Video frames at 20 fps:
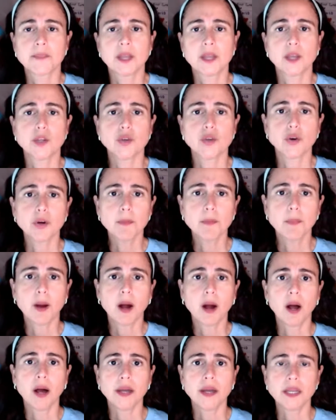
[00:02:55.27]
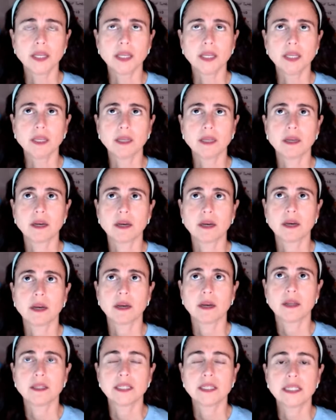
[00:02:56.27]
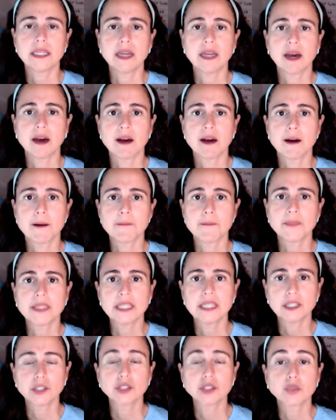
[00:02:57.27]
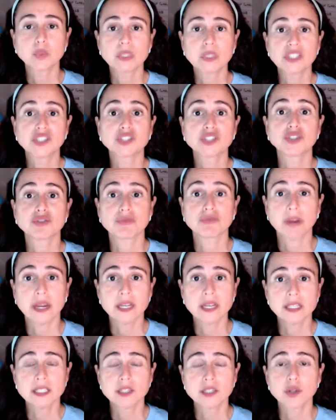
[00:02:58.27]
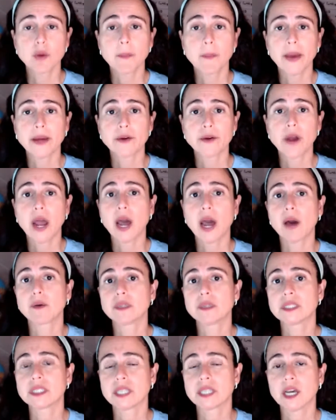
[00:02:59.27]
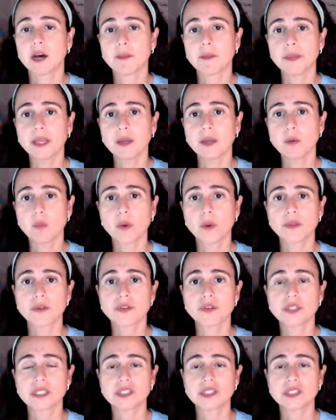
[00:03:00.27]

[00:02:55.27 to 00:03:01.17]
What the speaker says: your body deals with stress no matter how it's coming, whether the